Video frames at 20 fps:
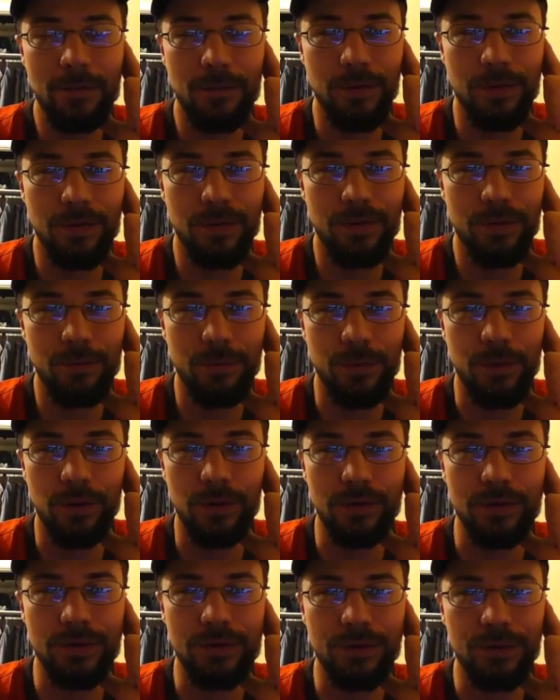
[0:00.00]
with
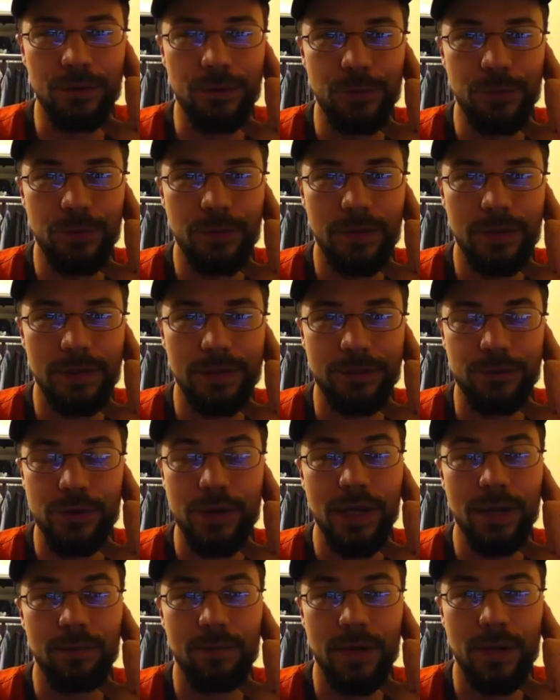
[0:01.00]
all the due
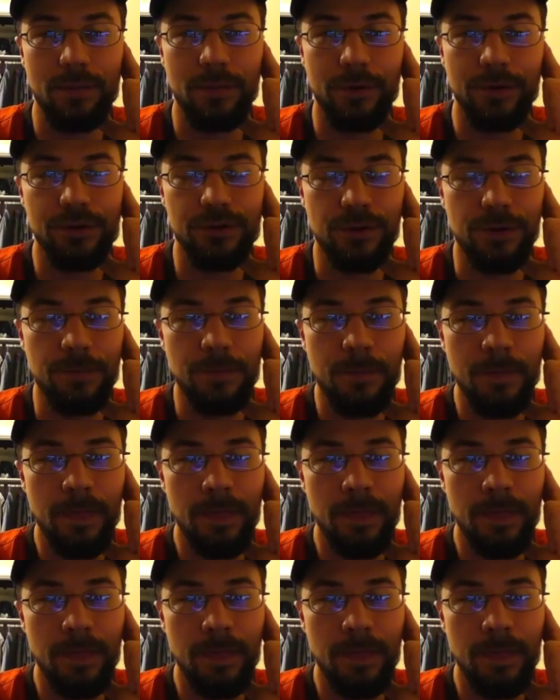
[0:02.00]
training and preparation.